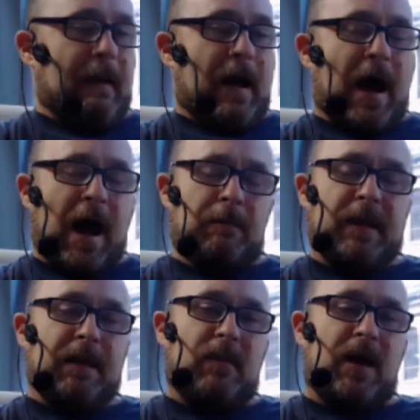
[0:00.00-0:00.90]
Um,
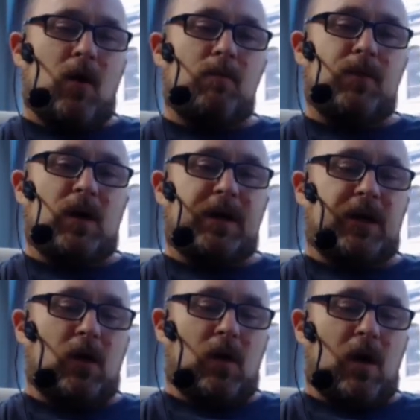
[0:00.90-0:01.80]
in my own book, you
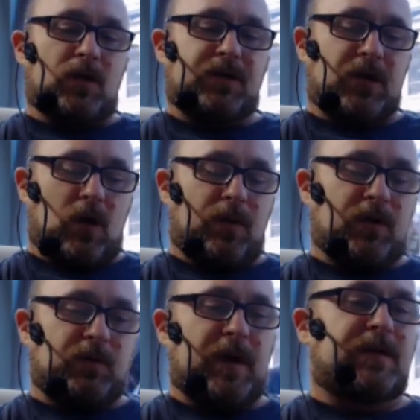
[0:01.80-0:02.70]
know, also
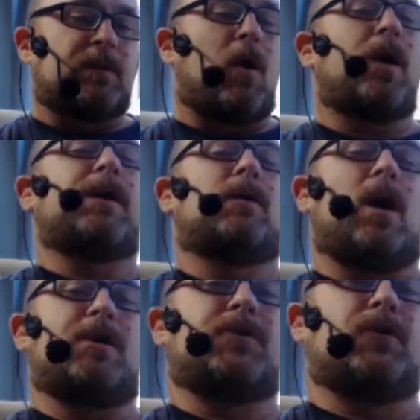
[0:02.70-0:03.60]
there's been some
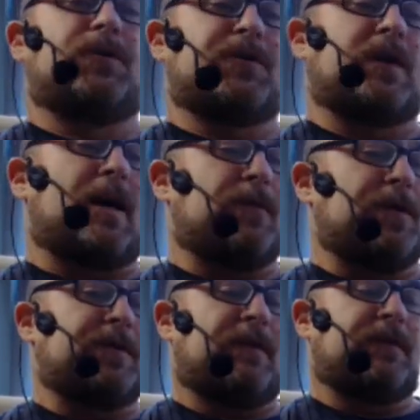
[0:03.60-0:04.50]
archaeological
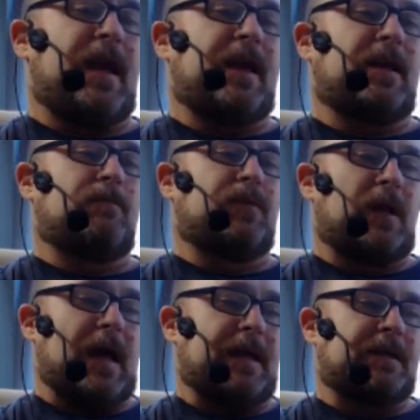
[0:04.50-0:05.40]
discoveries that have taken
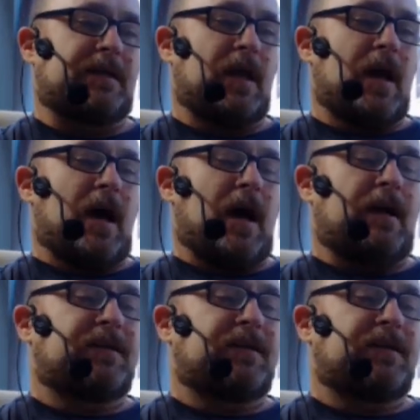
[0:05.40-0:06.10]
place uh,